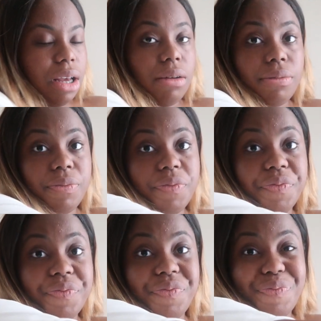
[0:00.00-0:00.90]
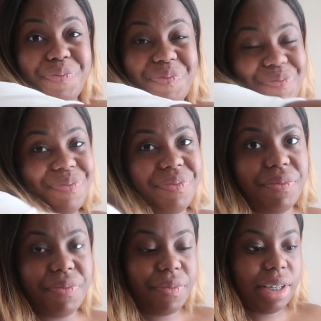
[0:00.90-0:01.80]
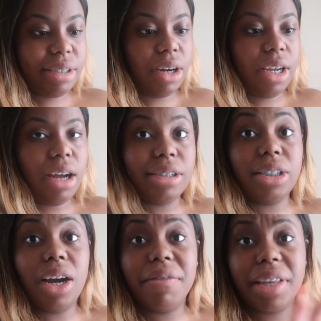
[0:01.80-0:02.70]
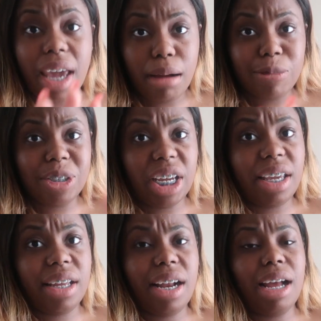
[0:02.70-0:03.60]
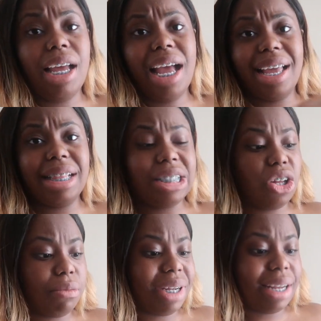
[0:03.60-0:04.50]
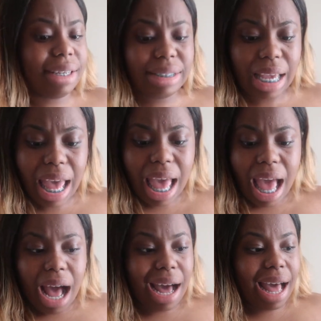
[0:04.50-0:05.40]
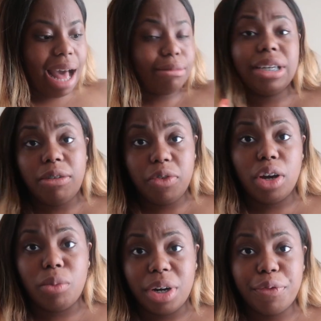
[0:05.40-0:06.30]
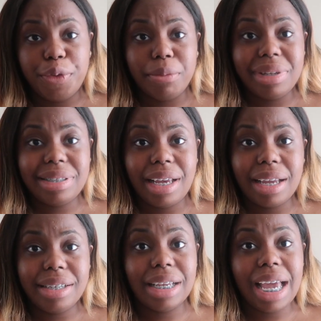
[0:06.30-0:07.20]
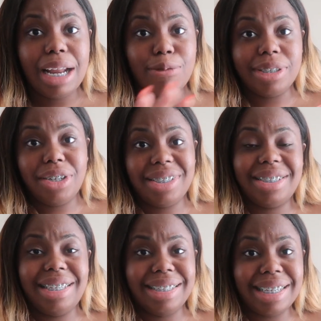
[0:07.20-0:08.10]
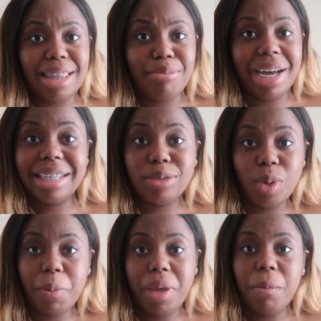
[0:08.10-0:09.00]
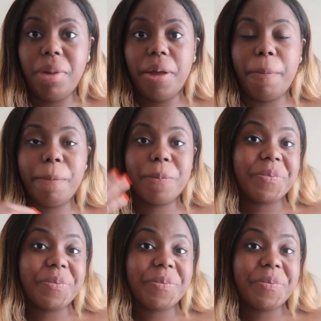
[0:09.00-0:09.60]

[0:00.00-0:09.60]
so hmm, sorry y'all sorry if the camera's shaking i, I got this all on my desk i was trying to figure out where to film this at because i kind of want y'all to see inside the box with me but